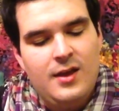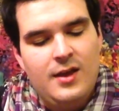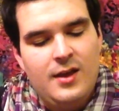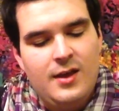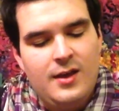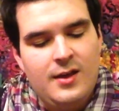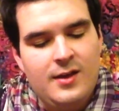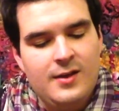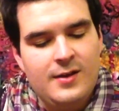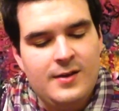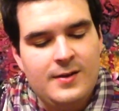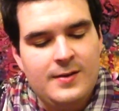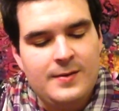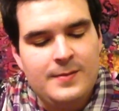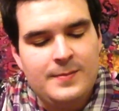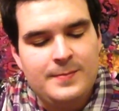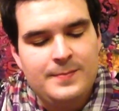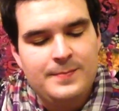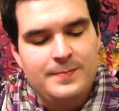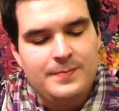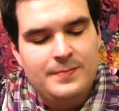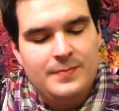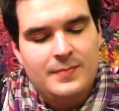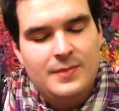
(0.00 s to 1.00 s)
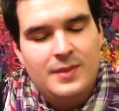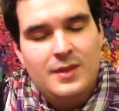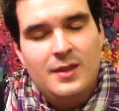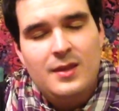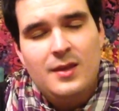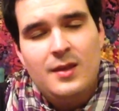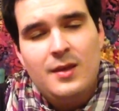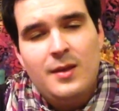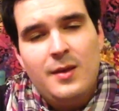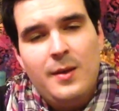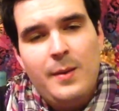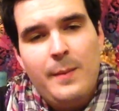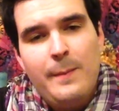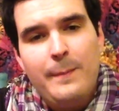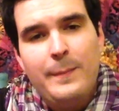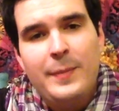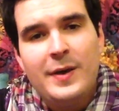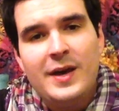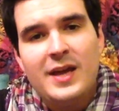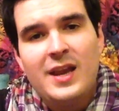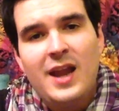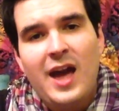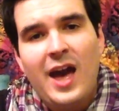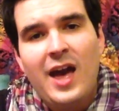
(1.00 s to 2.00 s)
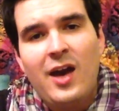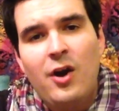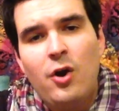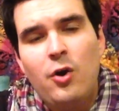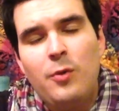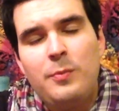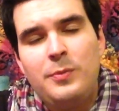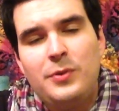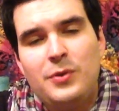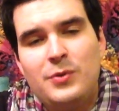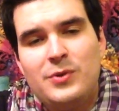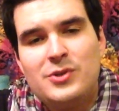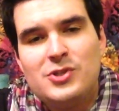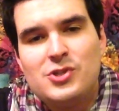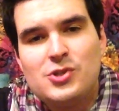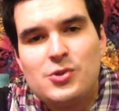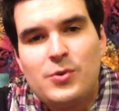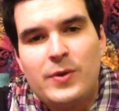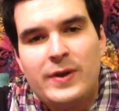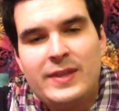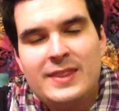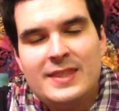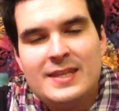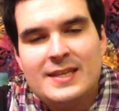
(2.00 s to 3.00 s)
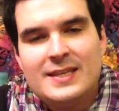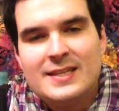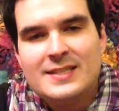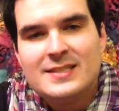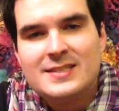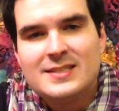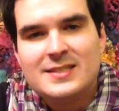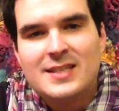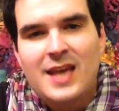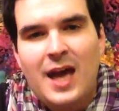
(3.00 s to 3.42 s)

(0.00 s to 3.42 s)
But I hope you enjoyed this.